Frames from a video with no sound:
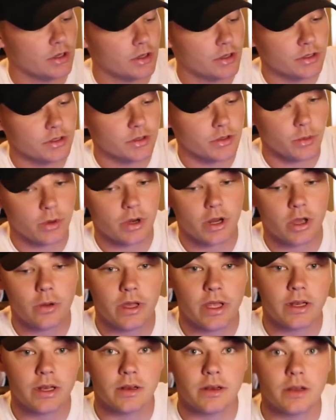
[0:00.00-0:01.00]
So we're gonna go
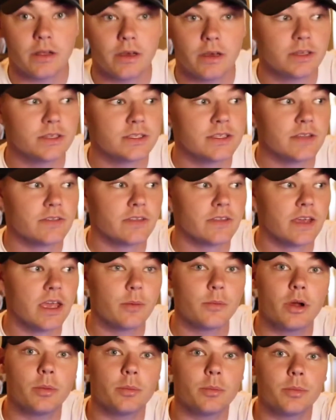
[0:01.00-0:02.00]
ahead and set the
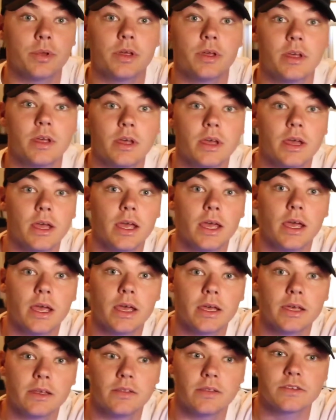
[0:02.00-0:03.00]
camera up
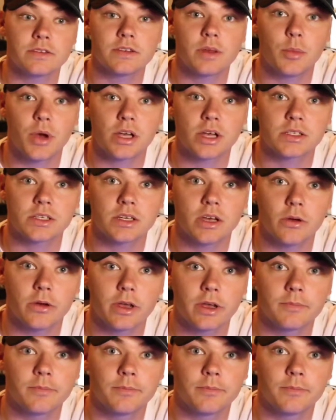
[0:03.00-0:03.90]
and get this unboxing going.